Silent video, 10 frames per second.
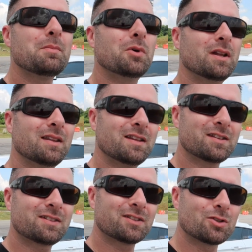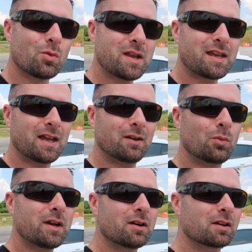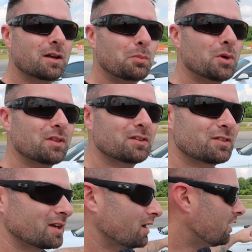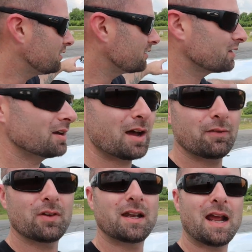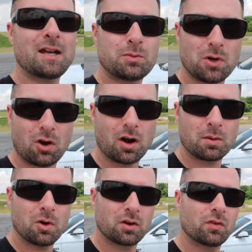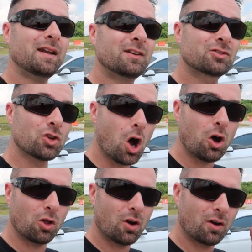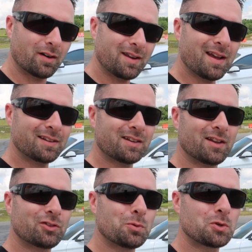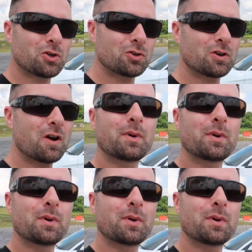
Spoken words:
But this is the weekend. We are going to put this thing under the knife at HPR Automotive and install our ESS supercharger.